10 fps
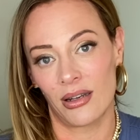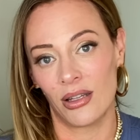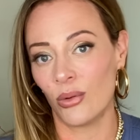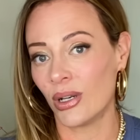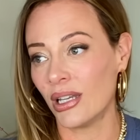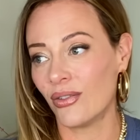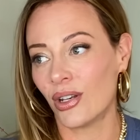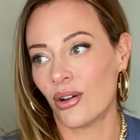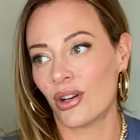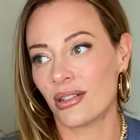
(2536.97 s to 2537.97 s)
You wouldn't even
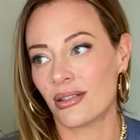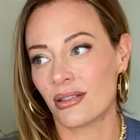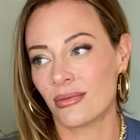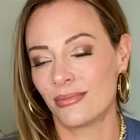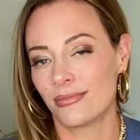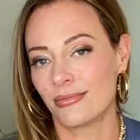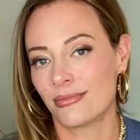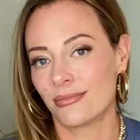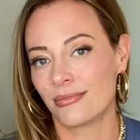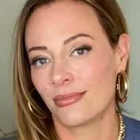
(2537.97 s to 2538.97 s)
notice
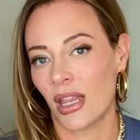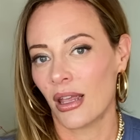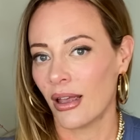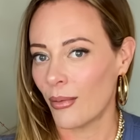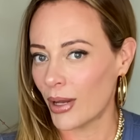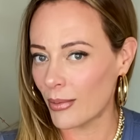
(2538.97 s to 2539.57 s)
but